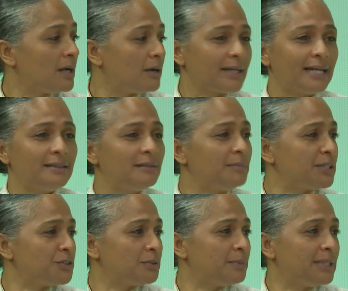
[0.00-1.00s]
okay, I did my
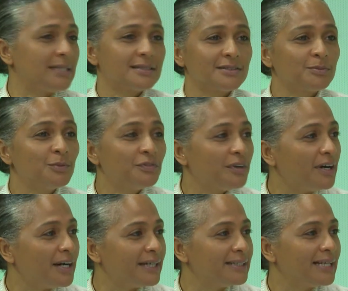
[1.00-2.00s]
two minutes, let's mm-hmm, move
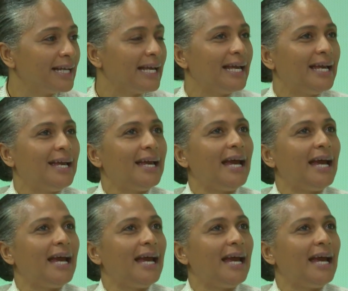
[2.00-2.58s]
on. Mm-hmm.